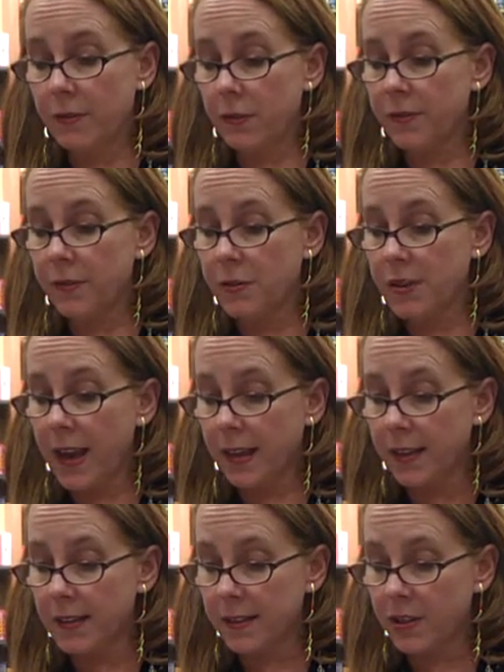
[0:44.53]
For a few
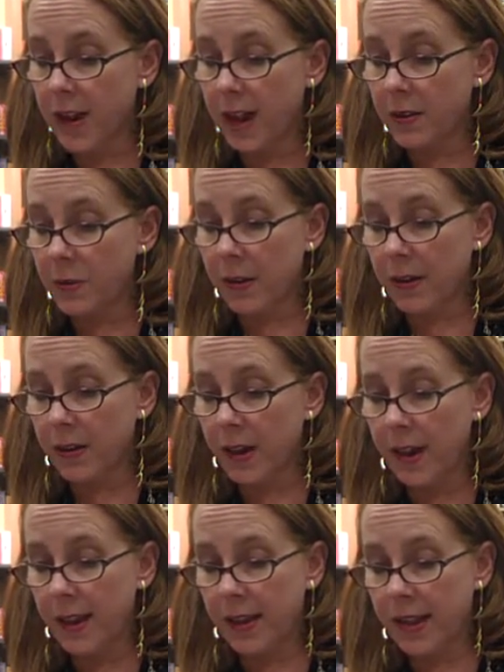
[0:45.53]
seconds, shadowed by her
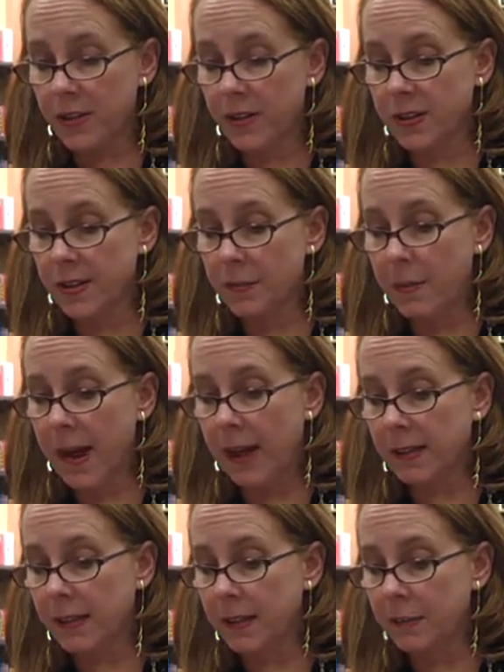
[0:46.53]
eyelashes and
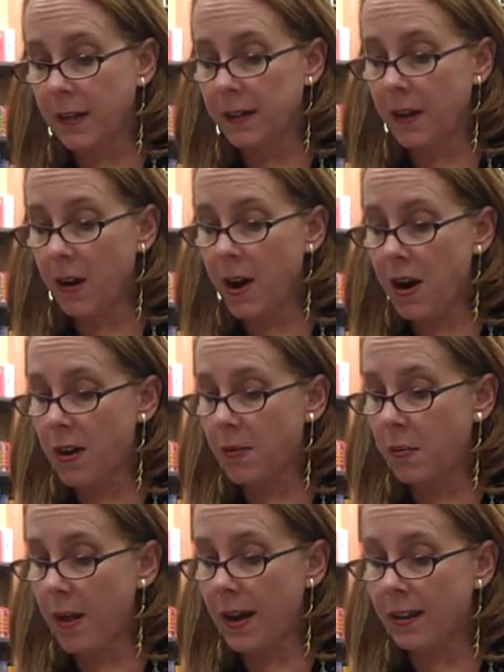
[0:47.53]
backlit by the hard
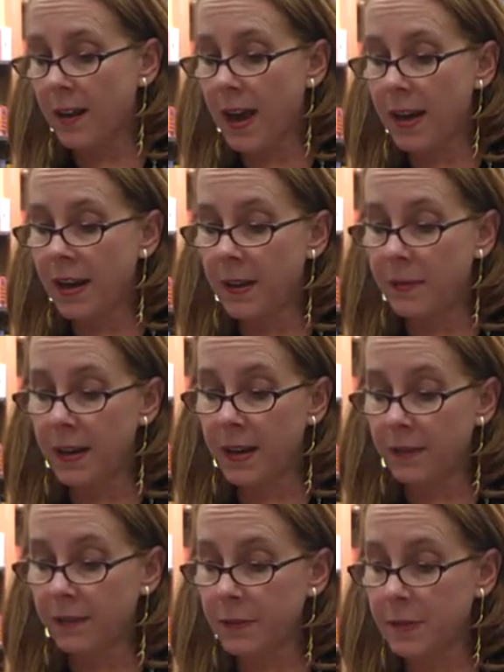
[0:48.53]
white light
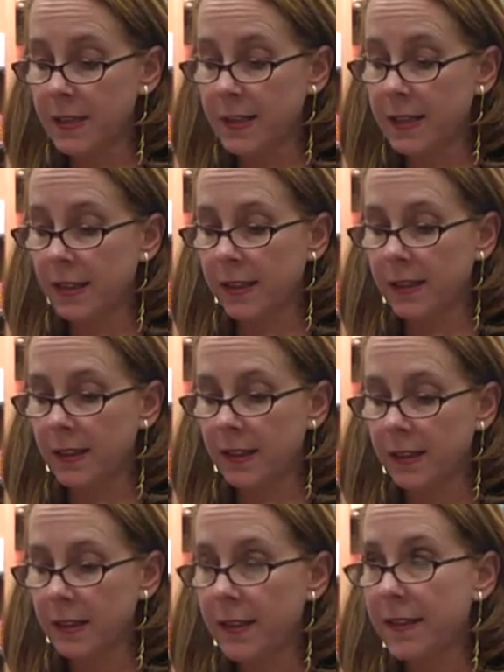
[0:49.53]
emanating from the ceiling,
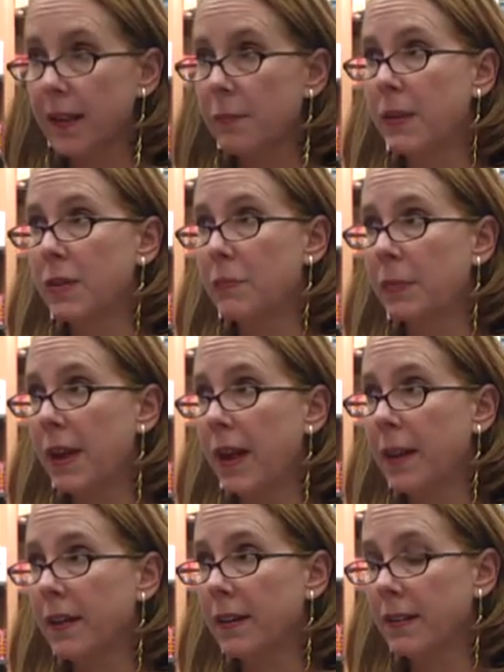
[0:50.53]
they appeared
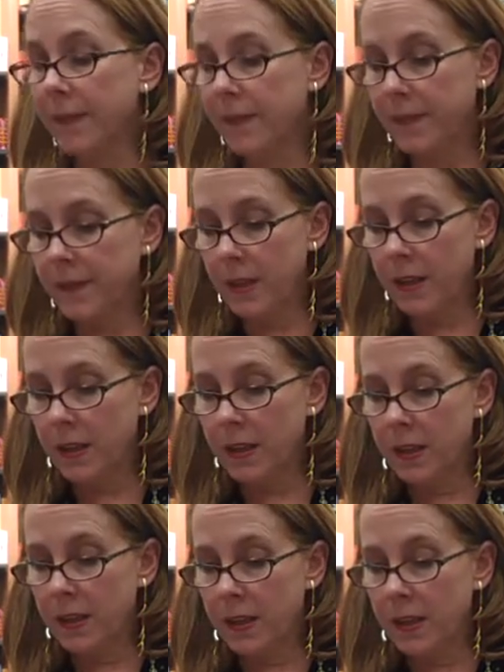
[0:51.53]
black.
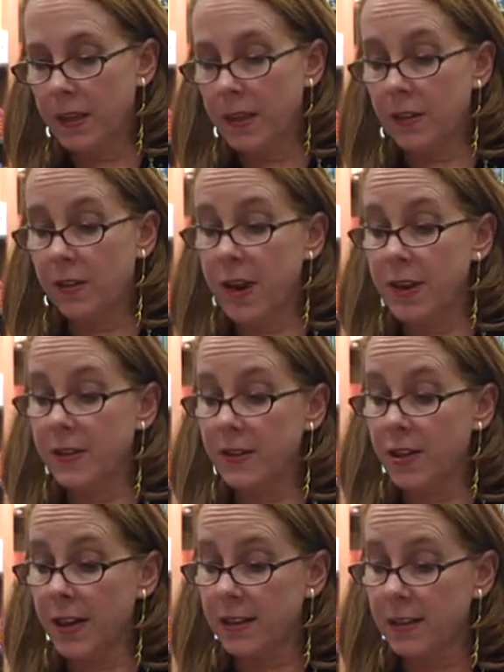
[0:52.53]
Then her eyes
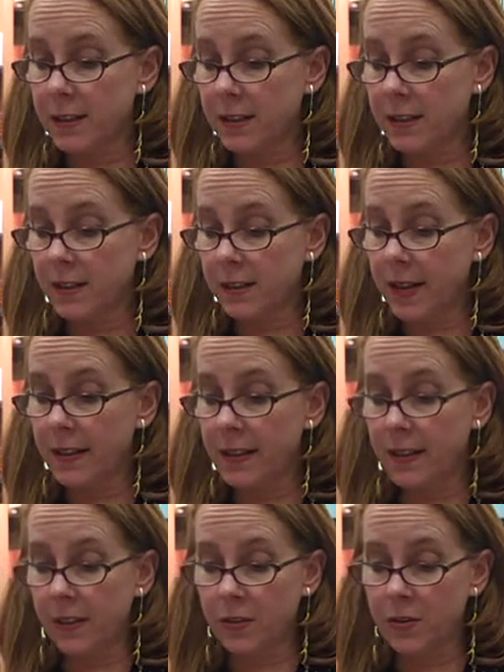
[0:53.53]
adjusted, and
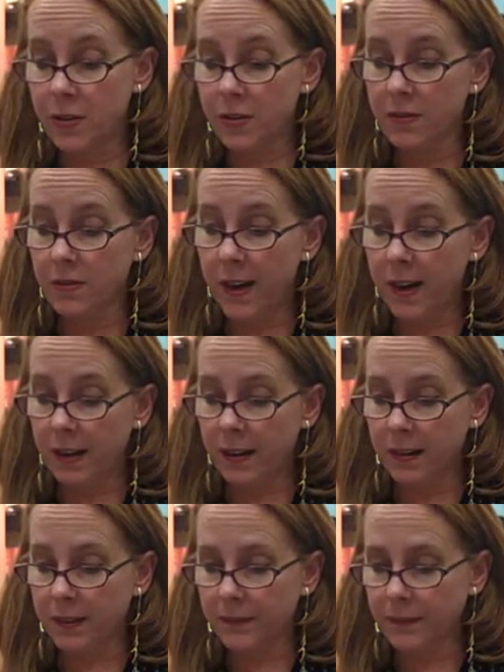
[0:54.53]
the illusion
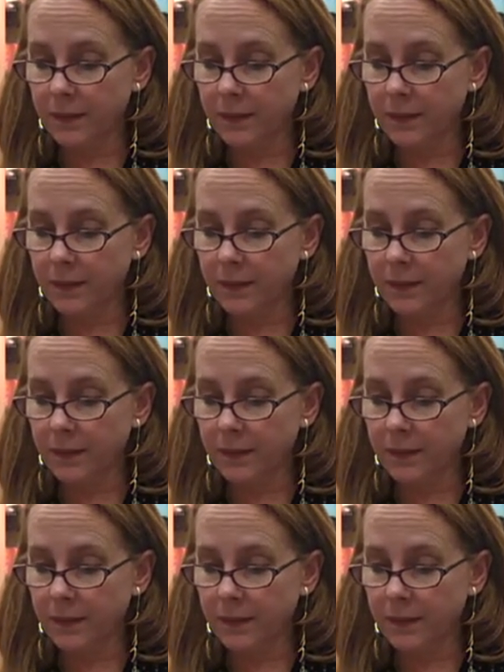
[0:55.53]
faded.